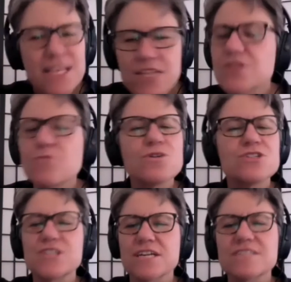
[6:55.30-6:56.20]
We're
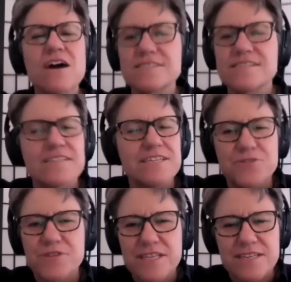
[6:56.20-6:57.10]
just constantly
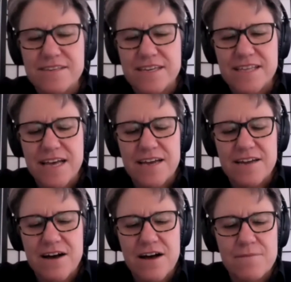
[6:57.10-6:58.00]
doing things like that.
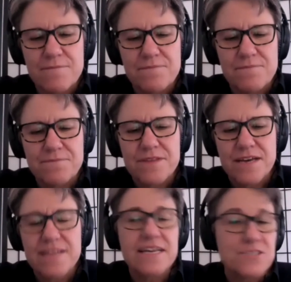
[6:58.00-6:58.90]
And
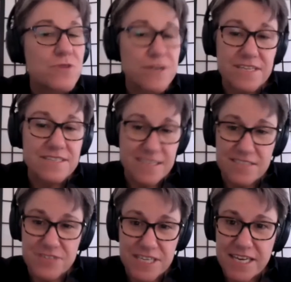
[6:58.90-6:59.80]
that's where it does get
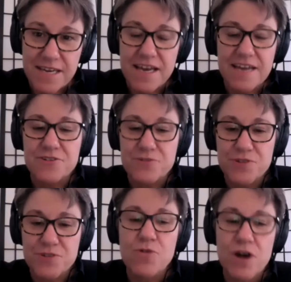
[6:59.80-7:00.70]
tricky. And
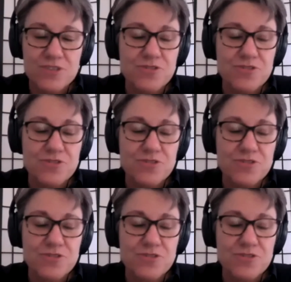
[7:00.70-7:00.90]
you are trying to